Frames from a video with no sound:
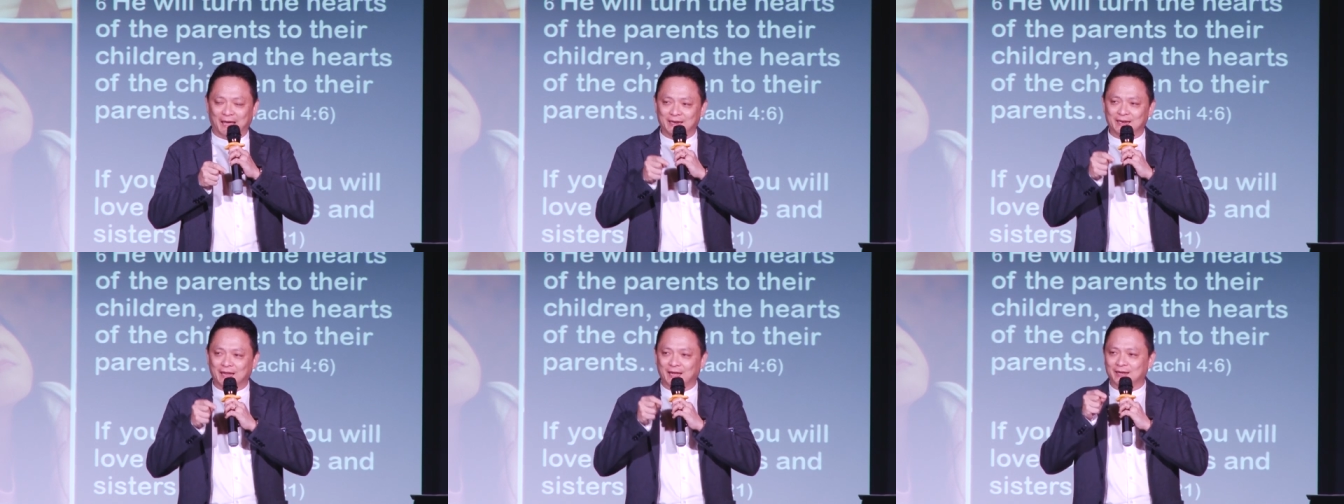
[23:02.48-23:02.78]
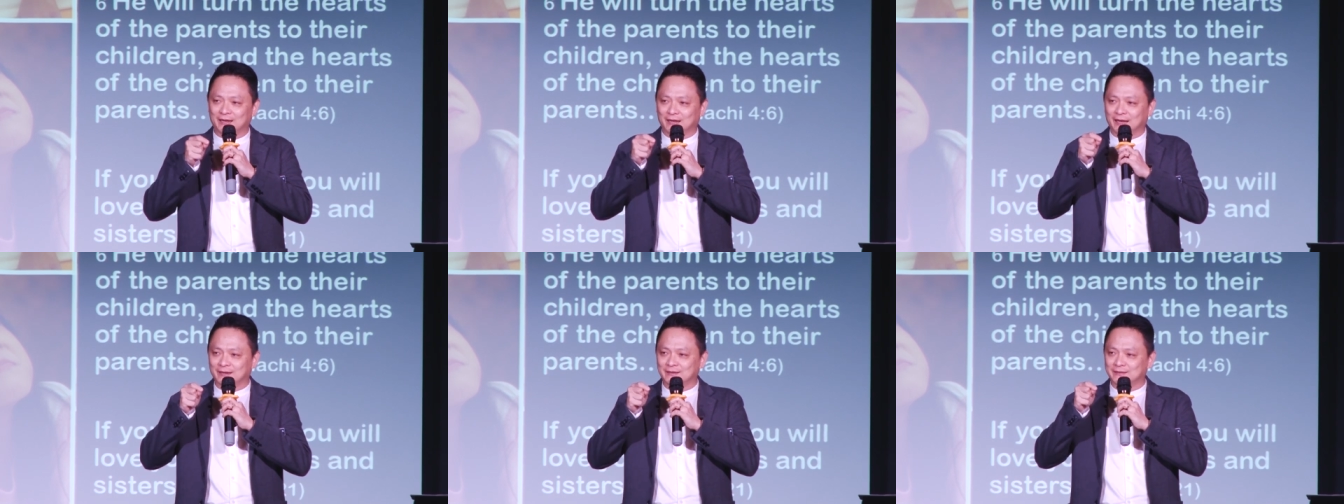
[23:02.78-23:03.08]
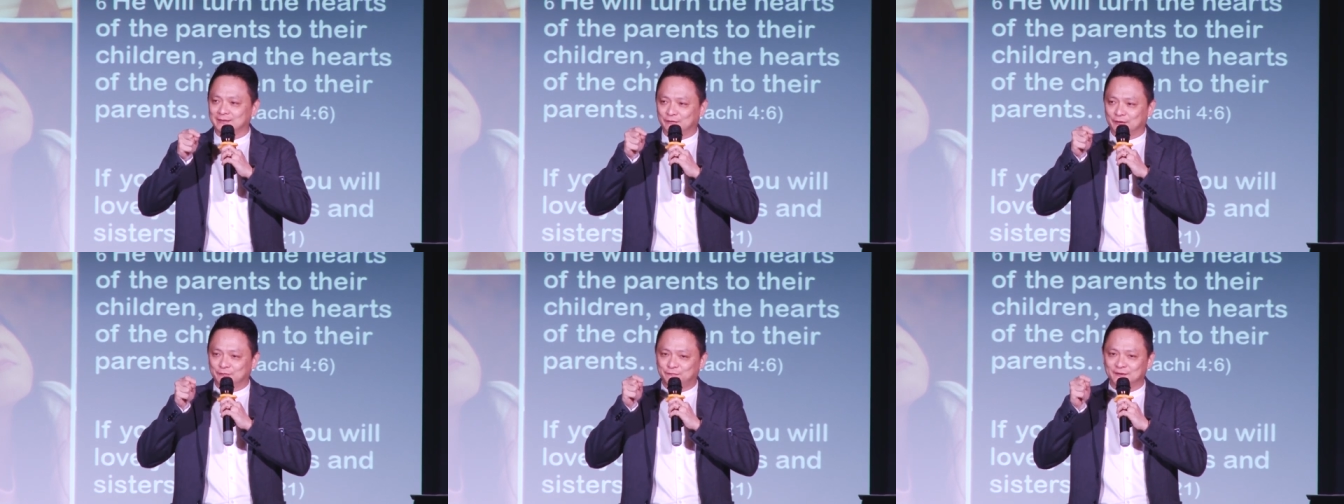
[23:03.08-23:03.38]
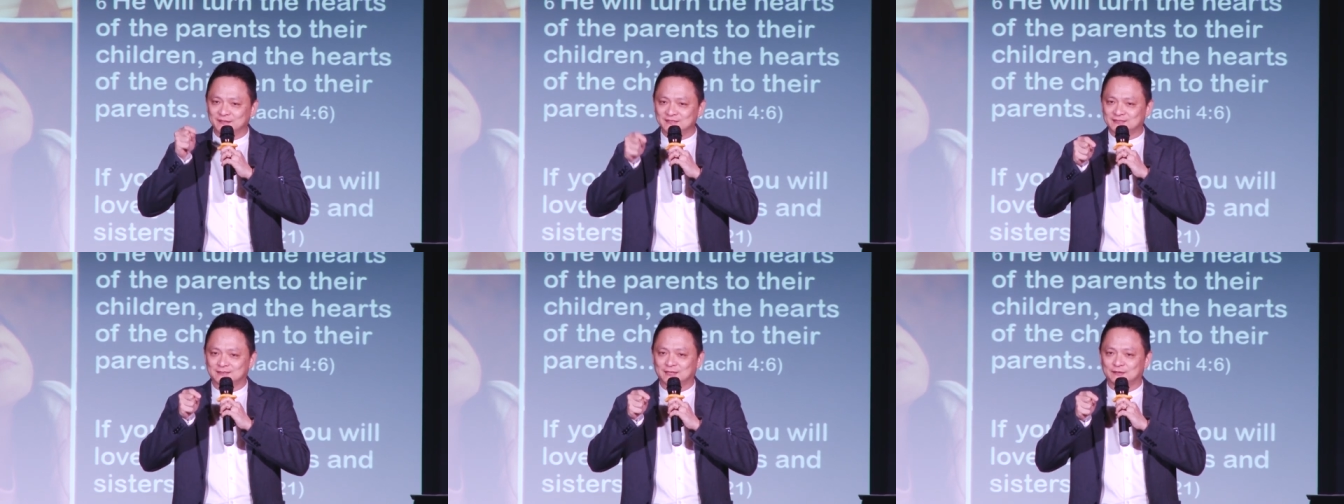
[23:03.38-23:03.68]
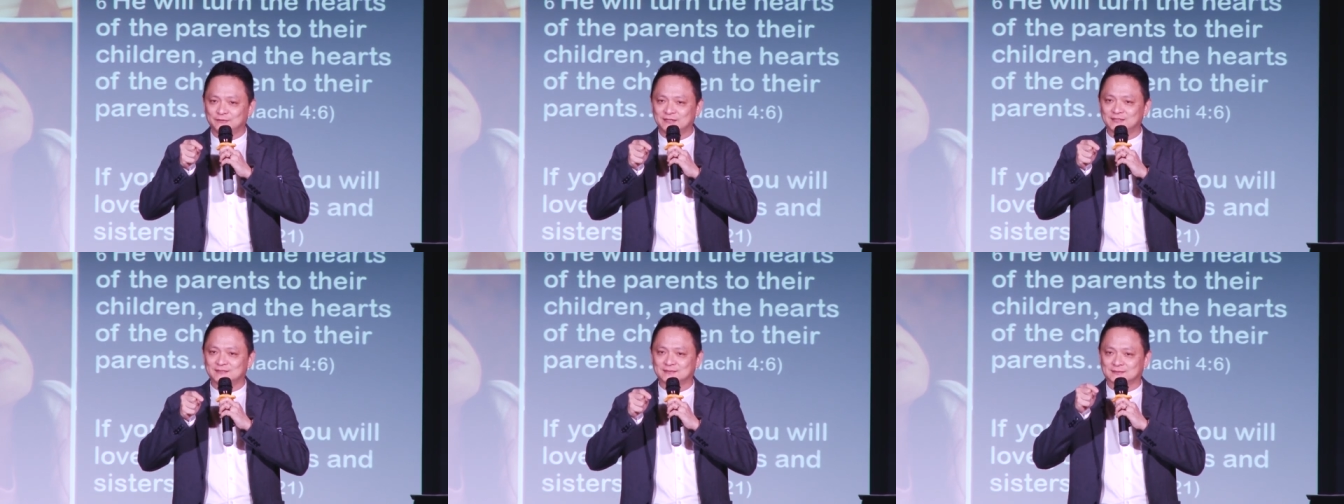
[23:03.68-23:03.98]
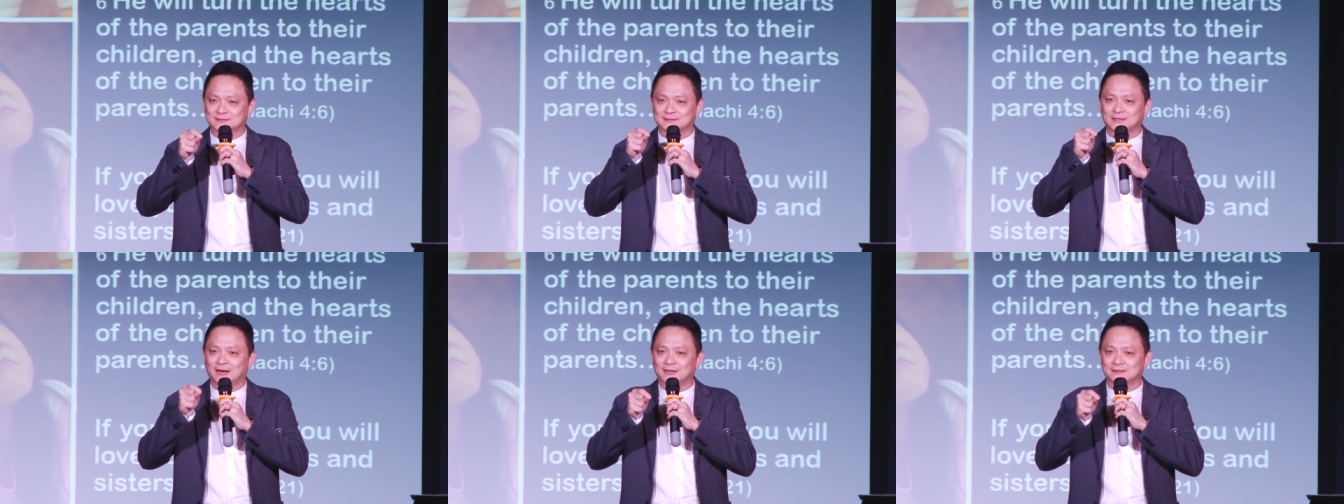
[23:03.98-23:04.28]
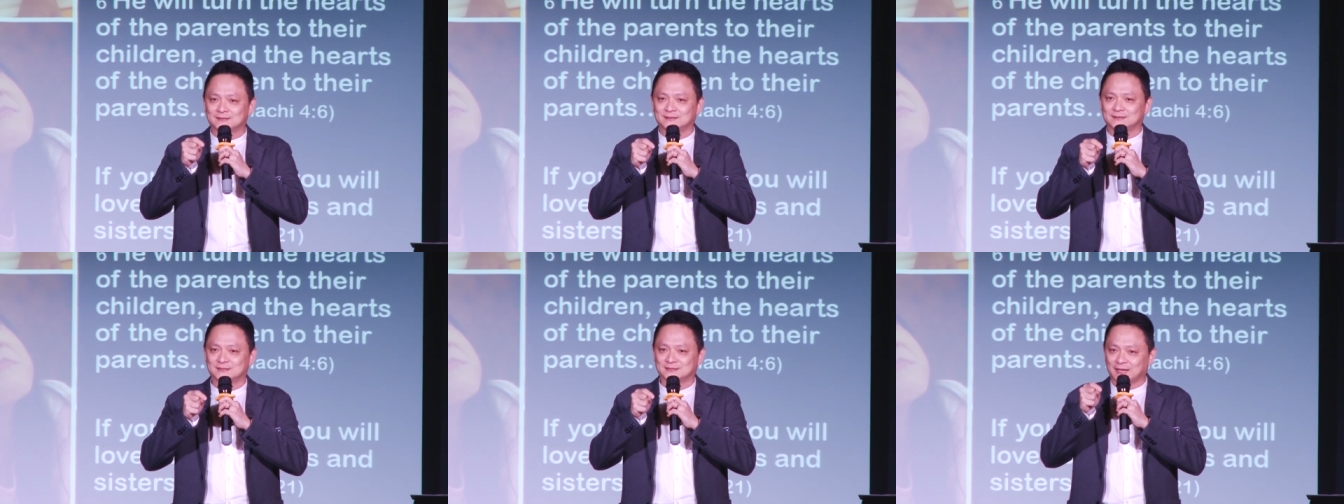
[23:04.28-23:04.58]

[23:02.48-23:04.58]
And uh, uh, the first service start,